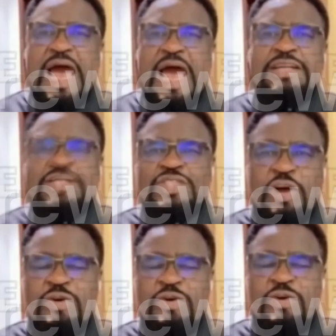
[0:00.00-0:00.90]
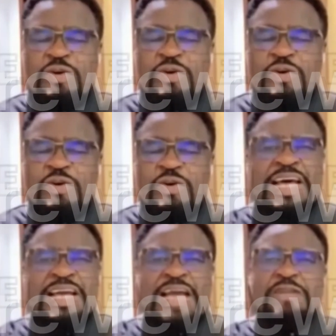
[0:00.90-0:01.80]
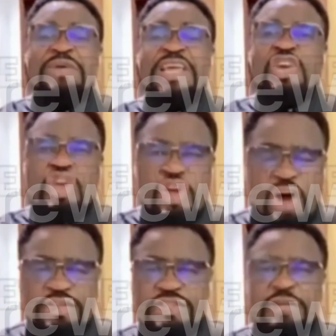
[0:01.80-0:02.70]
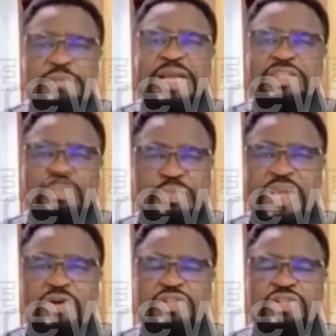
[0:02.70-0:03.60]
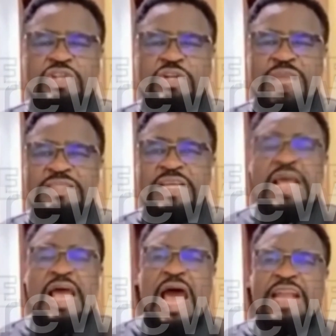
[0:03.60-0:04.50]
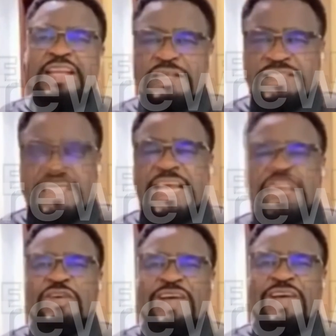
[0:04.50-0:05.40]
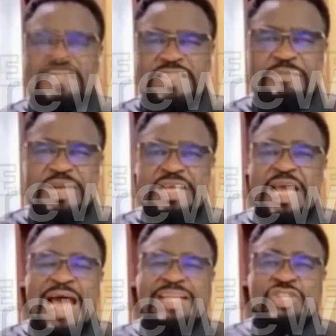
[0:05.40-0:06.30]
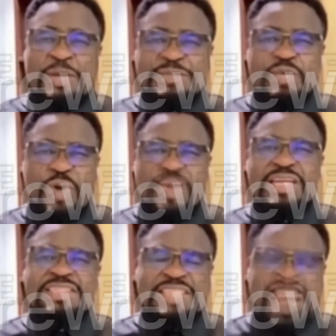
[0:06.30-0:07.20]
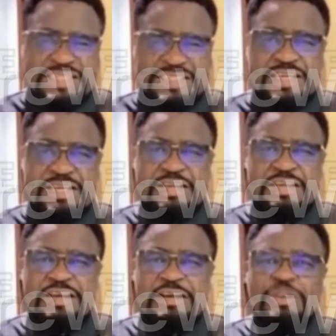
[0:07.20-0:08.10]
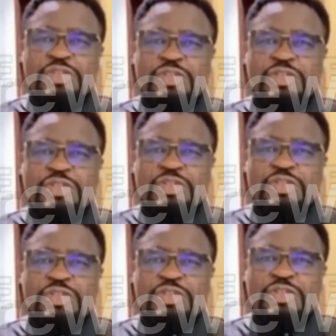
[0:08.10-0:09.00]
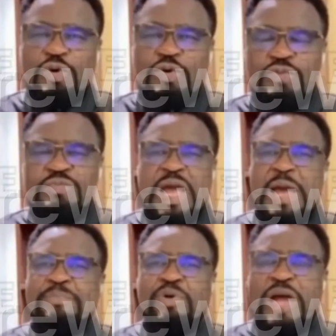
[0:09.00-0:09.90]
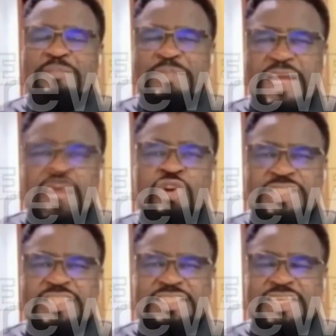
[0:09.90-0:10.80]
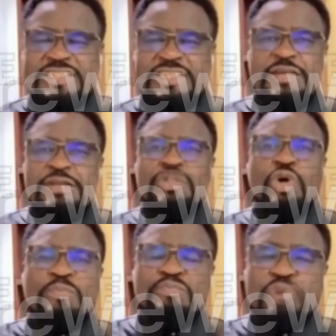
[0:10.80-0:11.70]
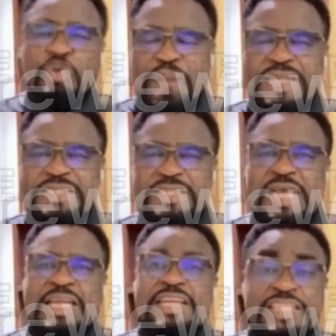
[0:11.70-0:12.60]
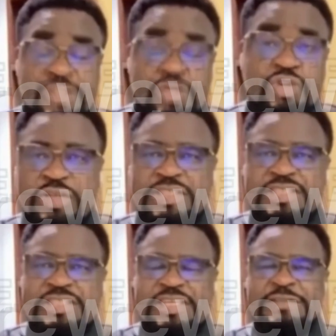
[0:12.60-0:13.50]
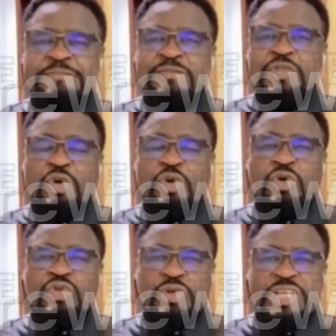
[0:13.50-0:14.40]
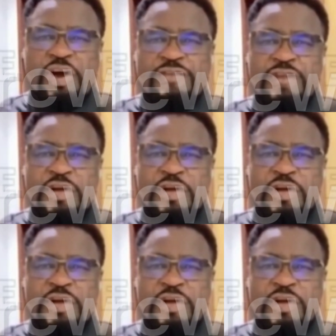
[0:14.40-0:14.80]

And so, all of that had been cured by the Supreme Court judgment, and the State House of Assembly had subsequently sat to issue notices to parties and issue notices to the governor.